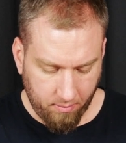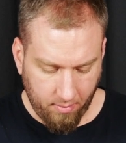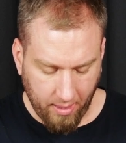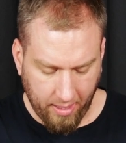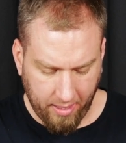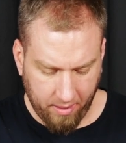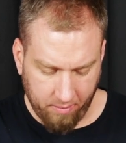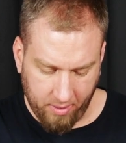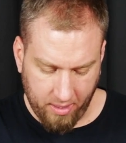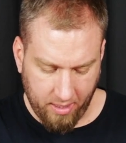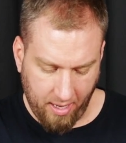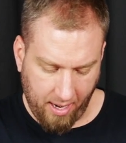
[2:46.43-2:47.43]

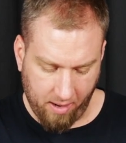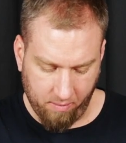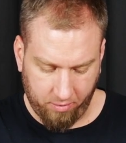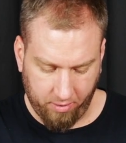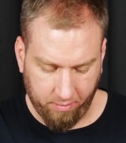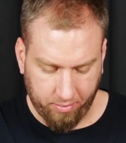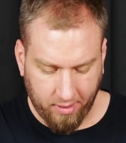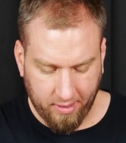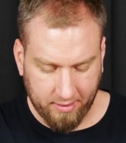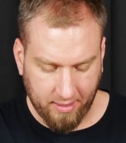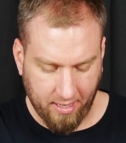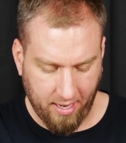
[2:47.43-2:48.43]
AMD AM3
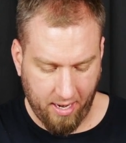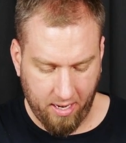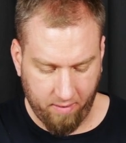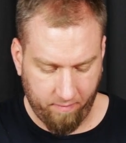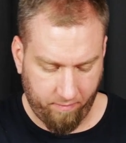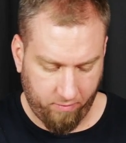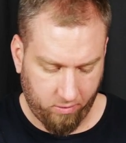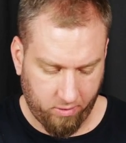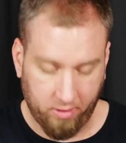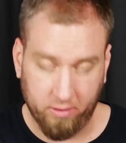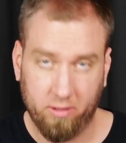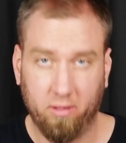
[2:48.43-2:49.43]
Plus, and
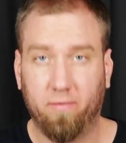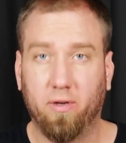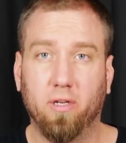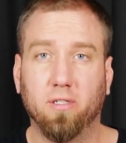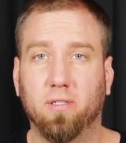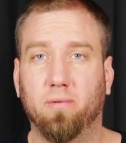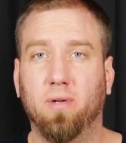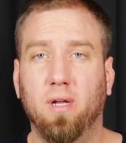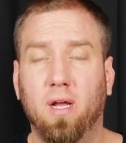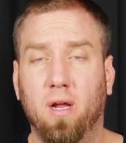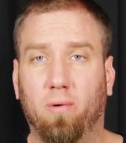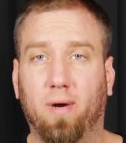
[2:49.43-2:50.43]
AM4. So if you're using
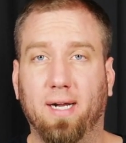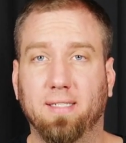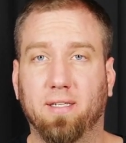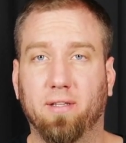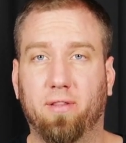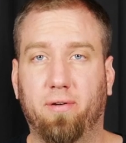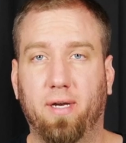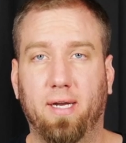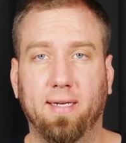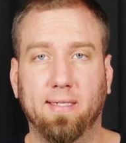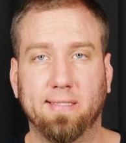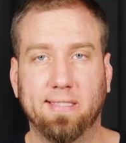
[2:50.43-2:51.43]
Ryzen
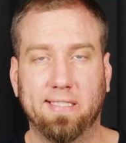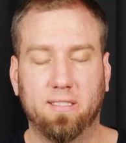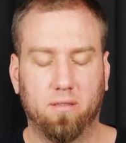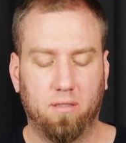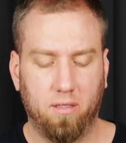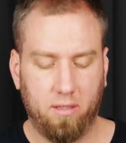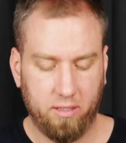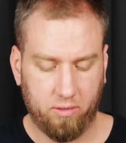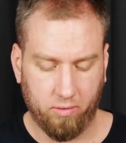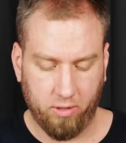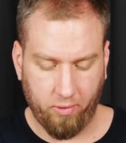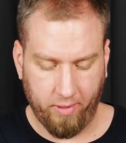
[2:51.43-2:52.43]
3, this
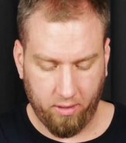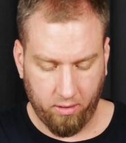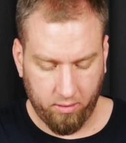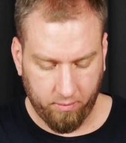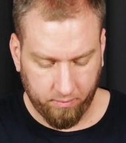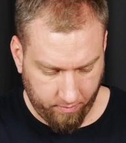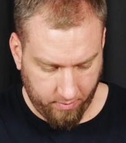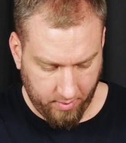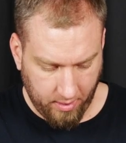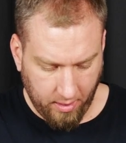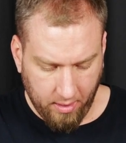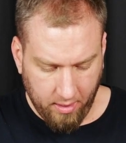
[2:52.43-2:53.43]
will do it.
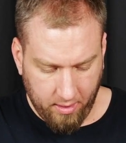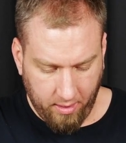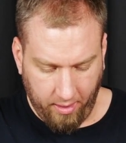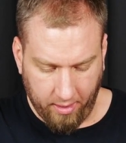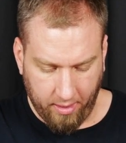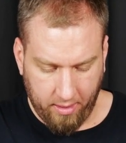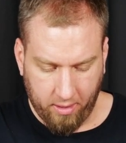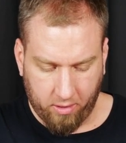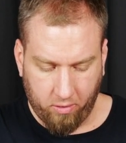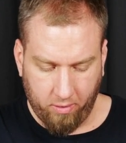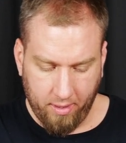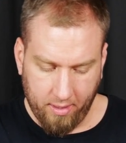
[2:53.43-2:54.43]
And
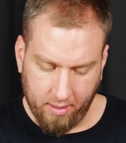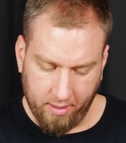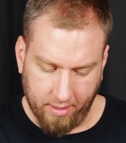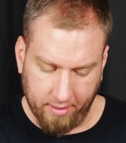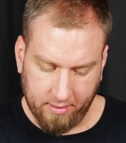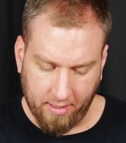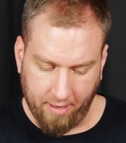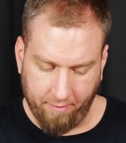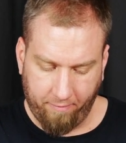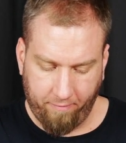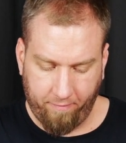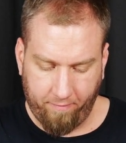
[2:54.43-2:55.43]
according to this, at
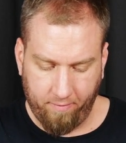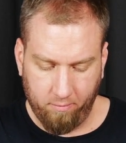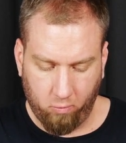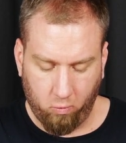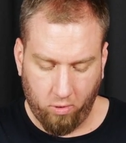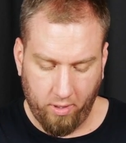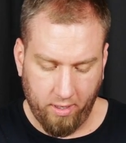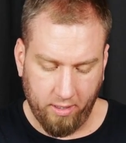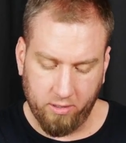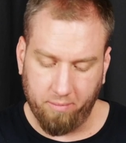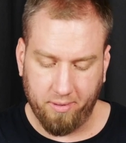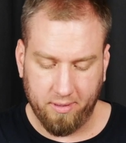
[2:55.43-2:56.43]

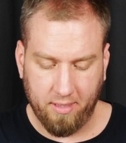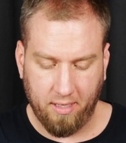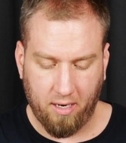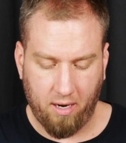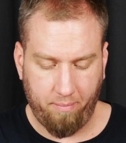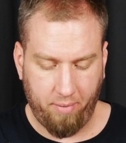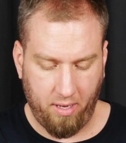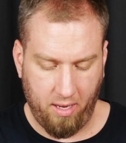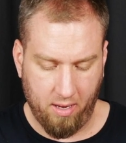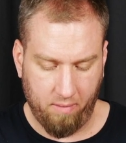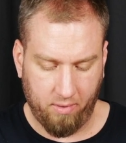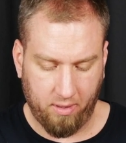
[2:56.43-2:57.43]
100%
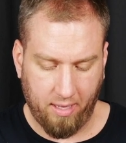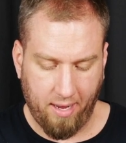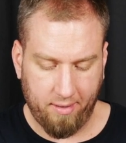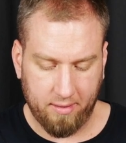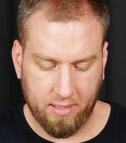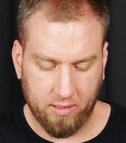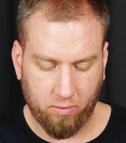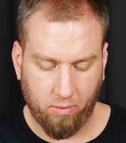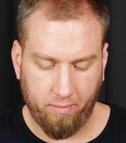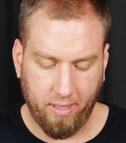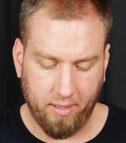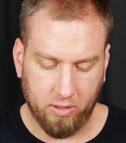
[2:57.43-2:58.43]
RPM, the lattice this will
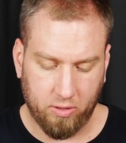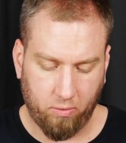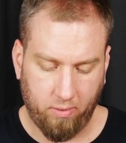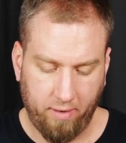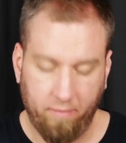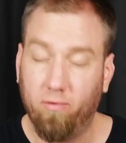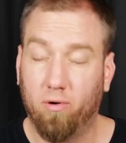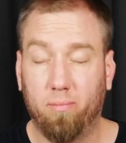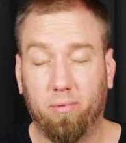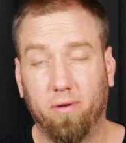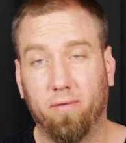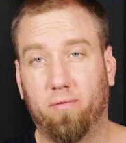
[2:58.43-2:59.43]
be is
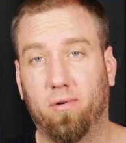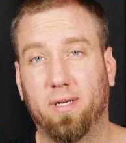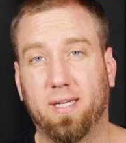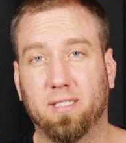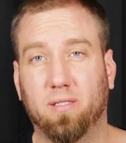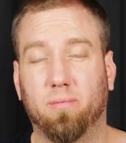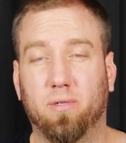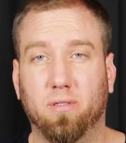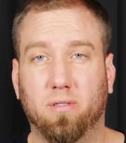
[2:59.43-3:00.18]
24.4 decibels.